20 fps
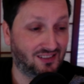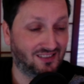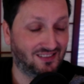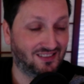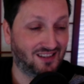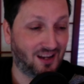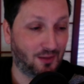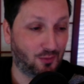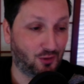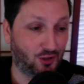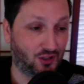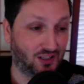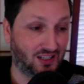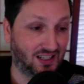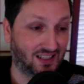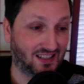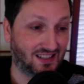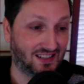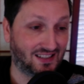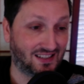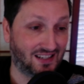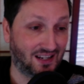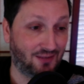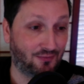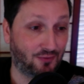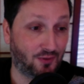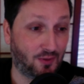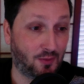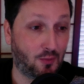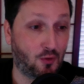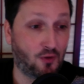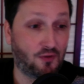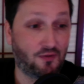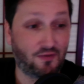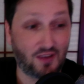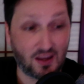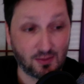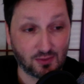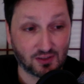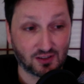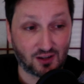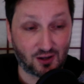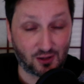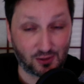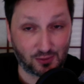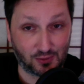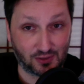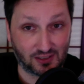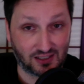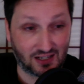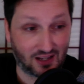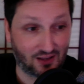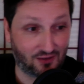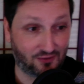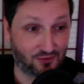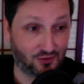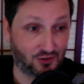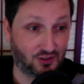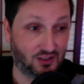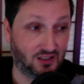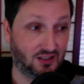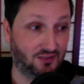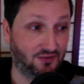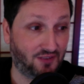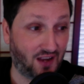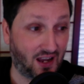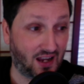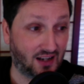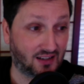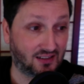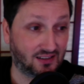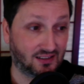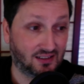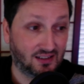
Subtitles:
neighborhood gets its name from the more famous Hollywood in California, in fact,